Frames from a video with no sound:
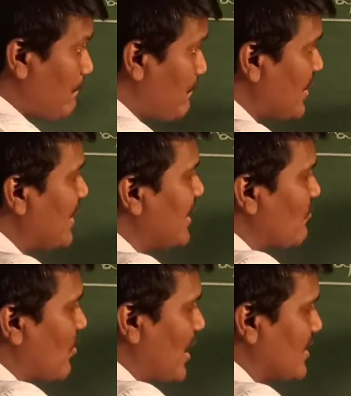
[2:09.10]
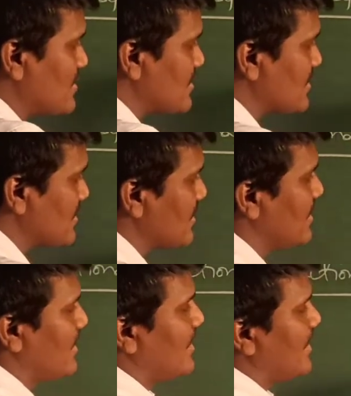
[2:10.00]
P divides
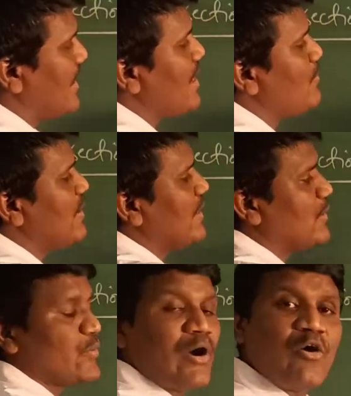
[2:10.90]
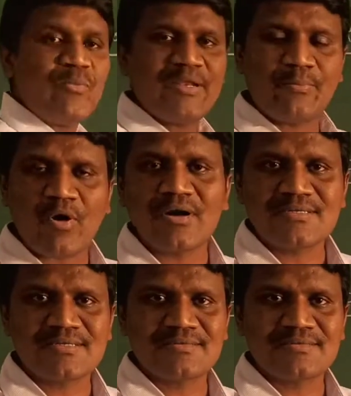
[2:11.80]
AB into how many parts?